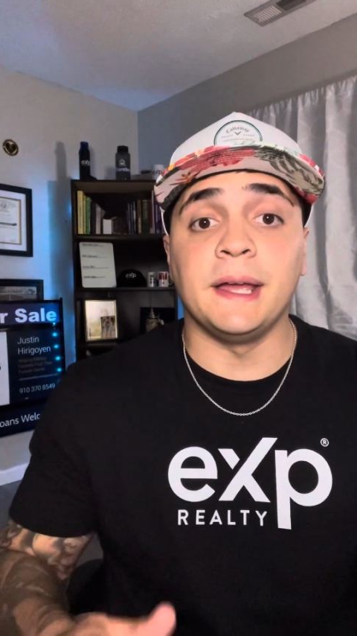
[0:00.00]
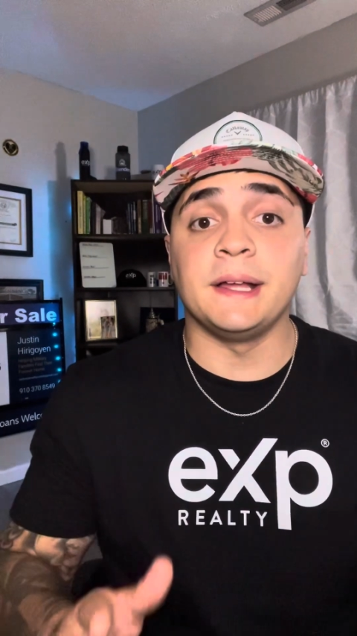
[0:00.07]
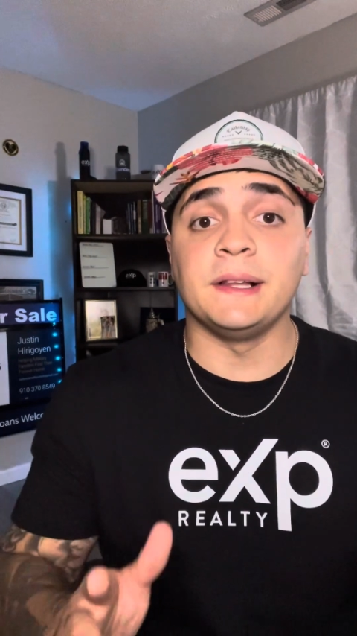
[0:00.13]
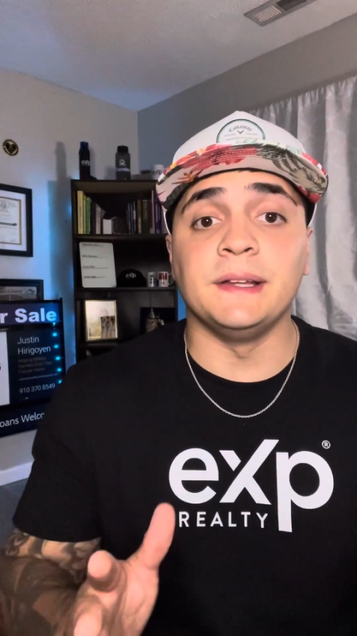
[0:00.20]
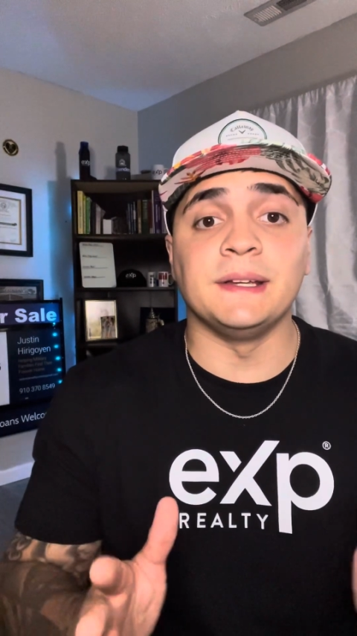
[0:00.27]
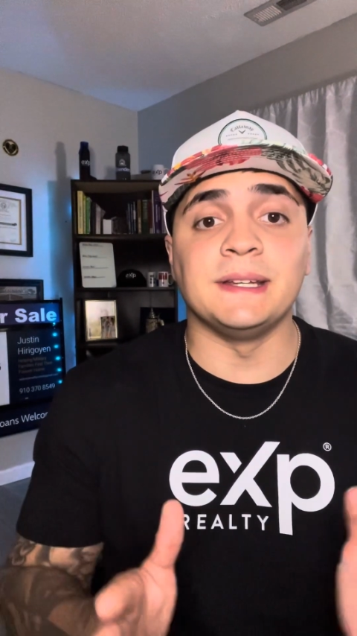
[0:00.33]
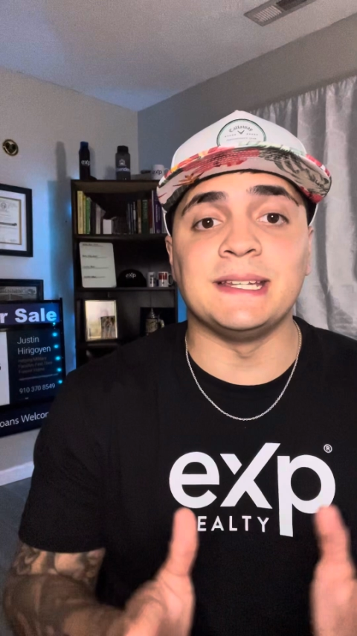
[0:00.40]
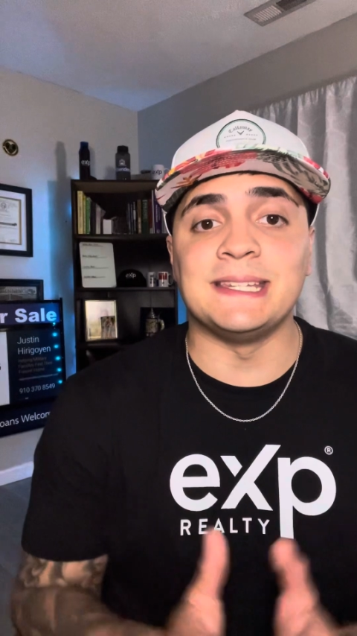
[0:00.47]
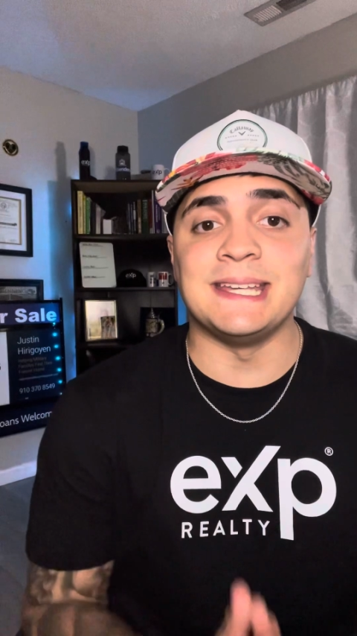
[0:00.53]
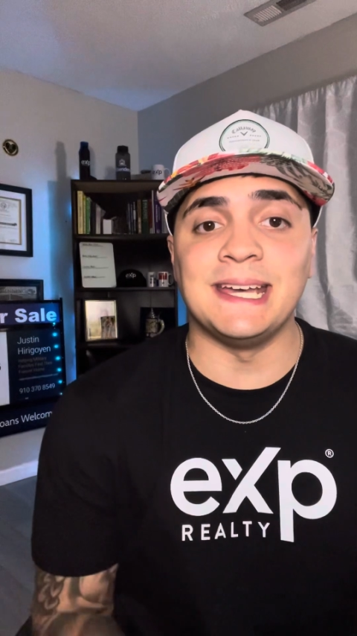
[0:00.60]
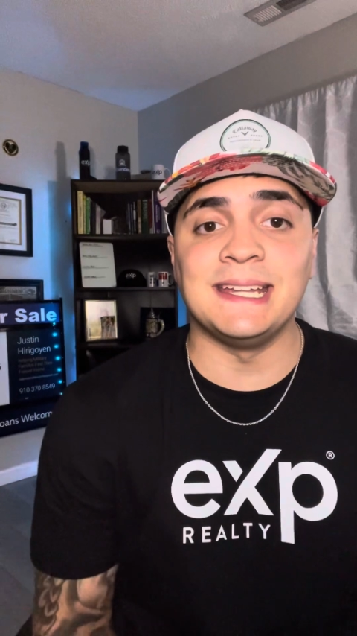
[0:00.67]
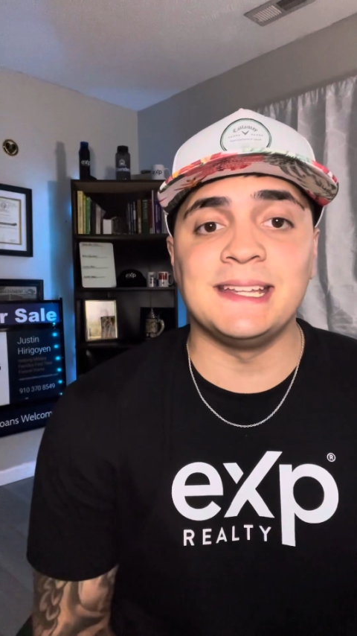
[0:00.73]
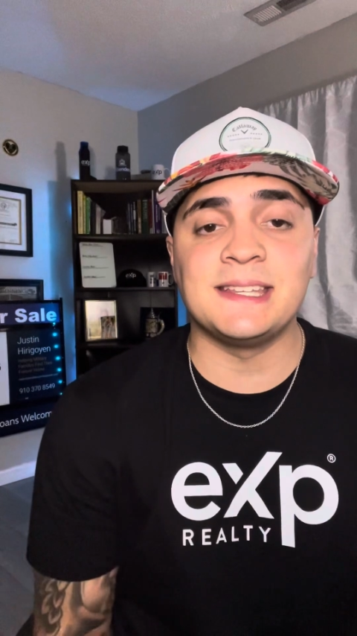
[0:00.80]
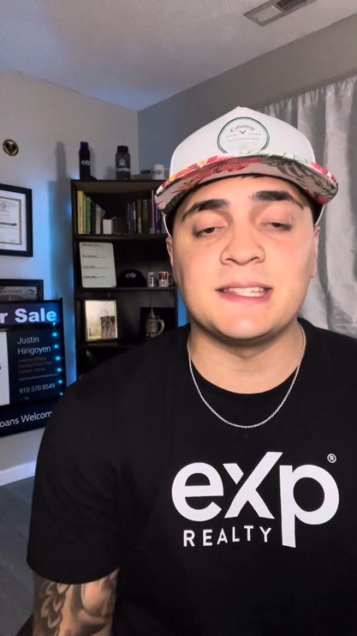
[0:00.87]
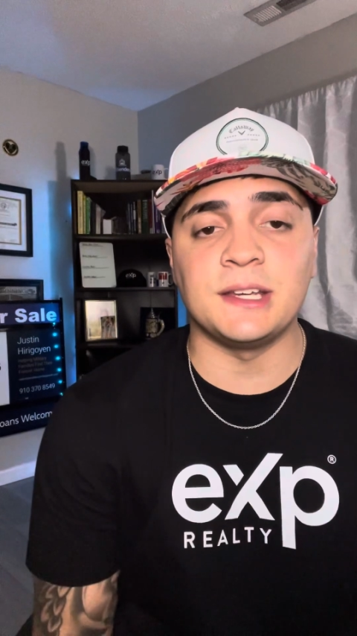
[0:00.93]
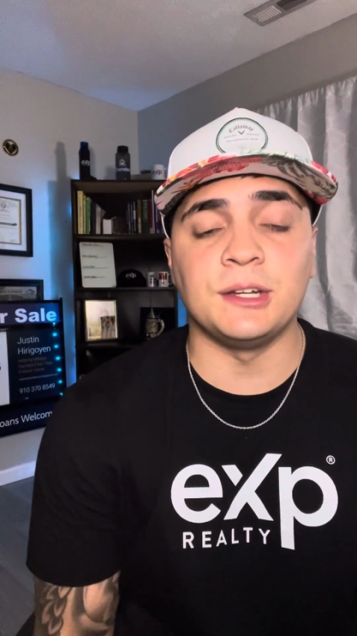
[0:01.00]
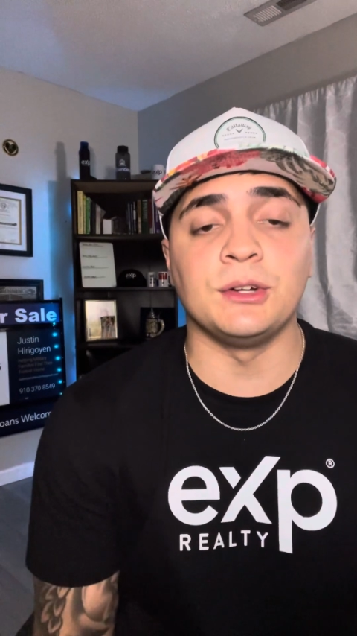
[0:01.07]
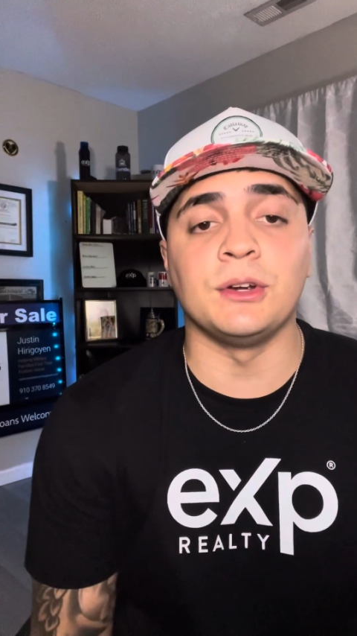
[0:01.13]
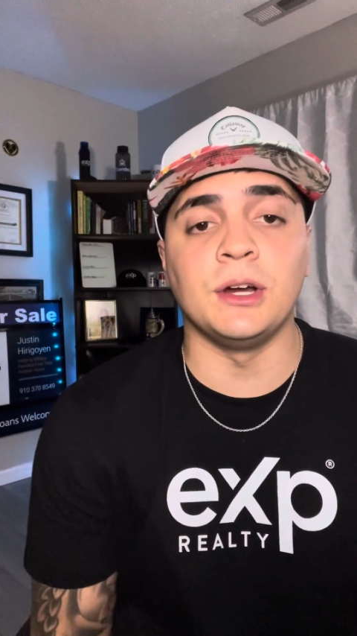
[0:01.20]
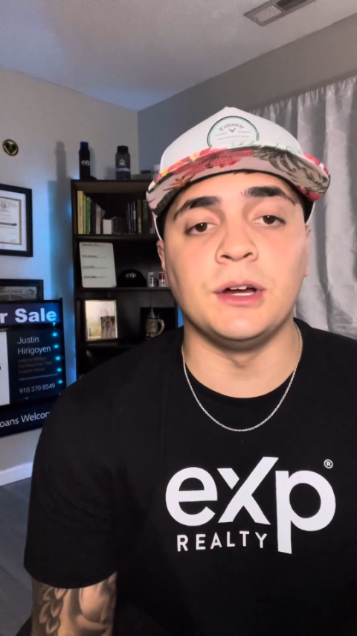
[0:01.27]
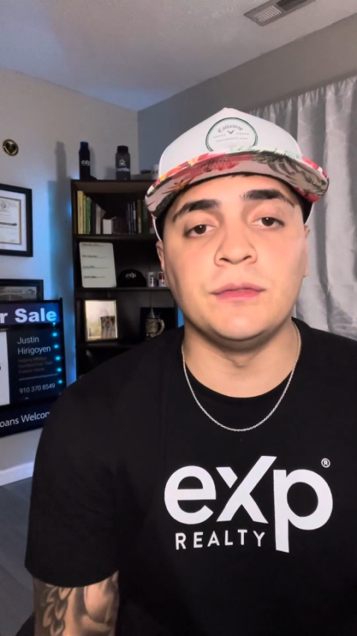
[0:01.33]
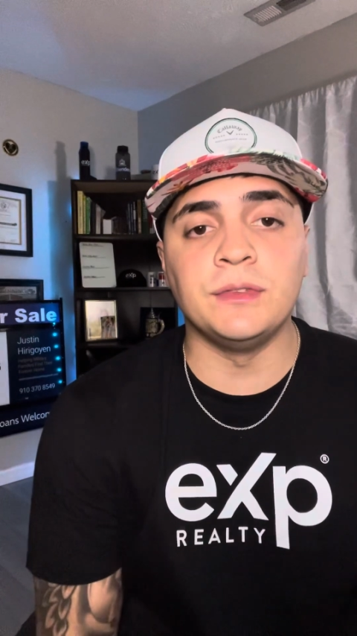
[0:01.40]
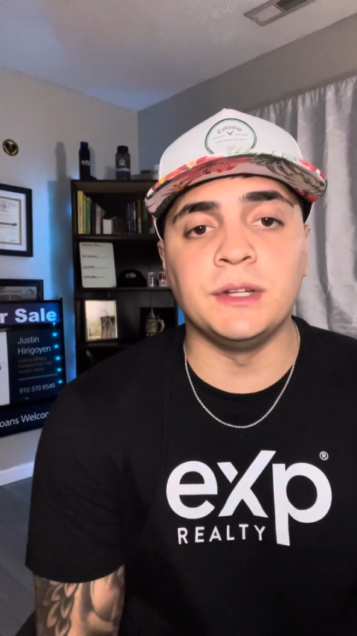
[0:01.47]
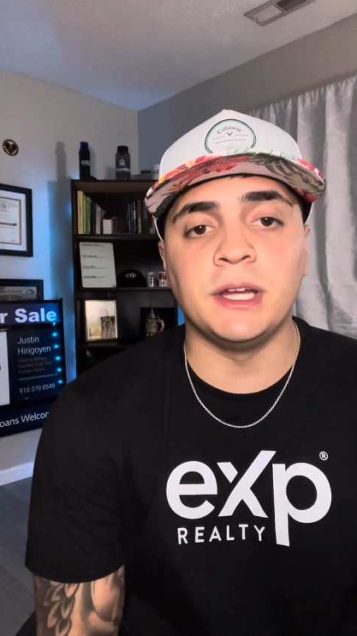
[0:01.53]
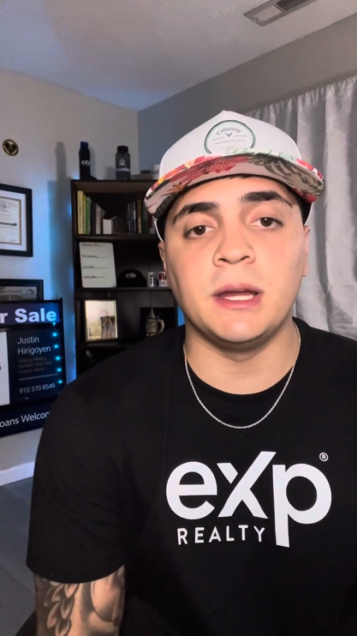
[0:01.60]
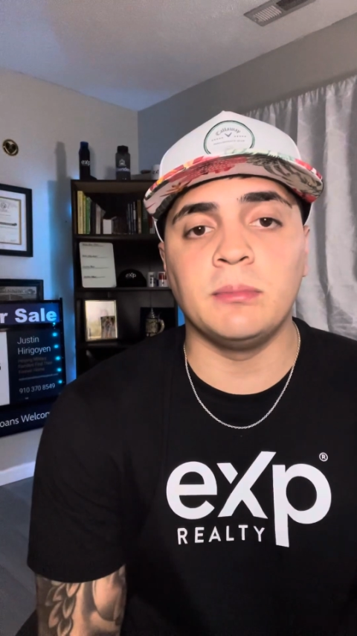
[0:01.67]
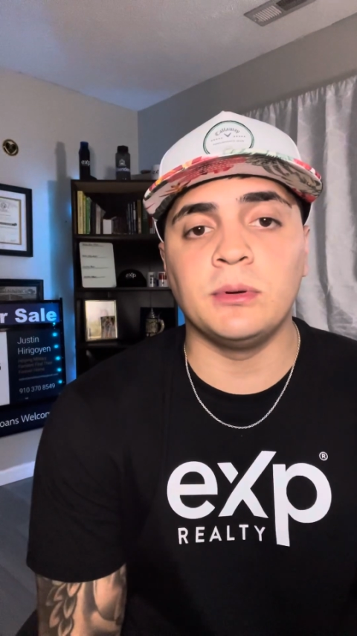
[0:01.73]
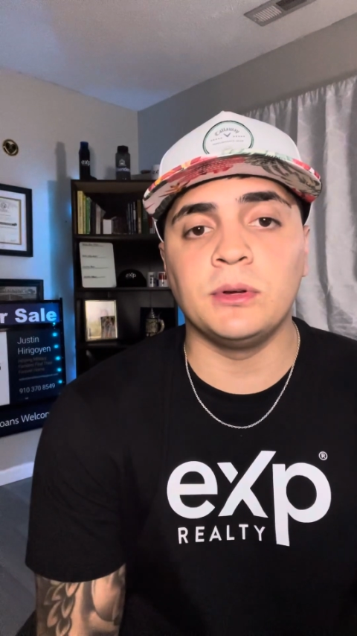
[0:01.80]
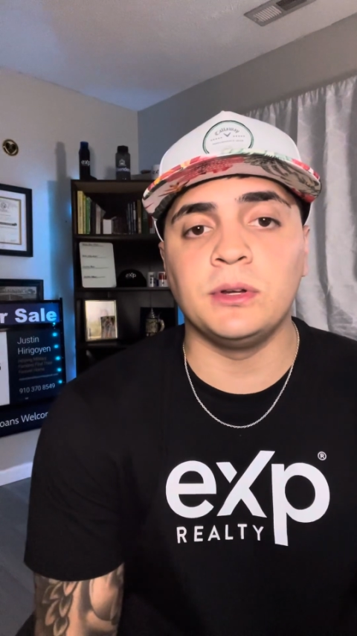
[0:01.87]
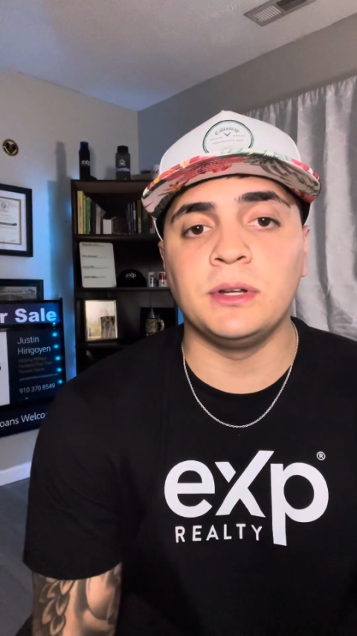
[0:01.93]
I click dead center of the
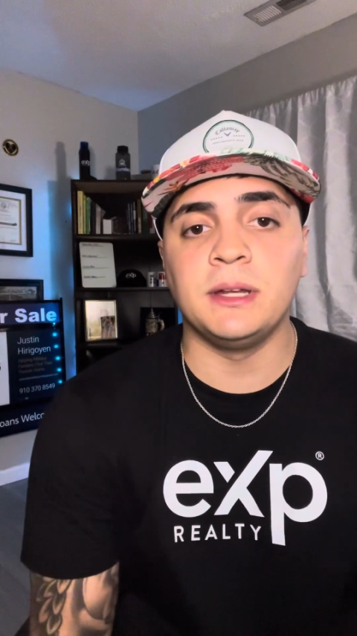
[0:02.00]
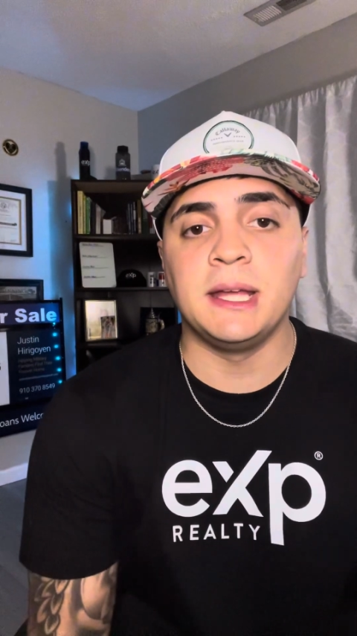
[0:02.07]
neighborhood,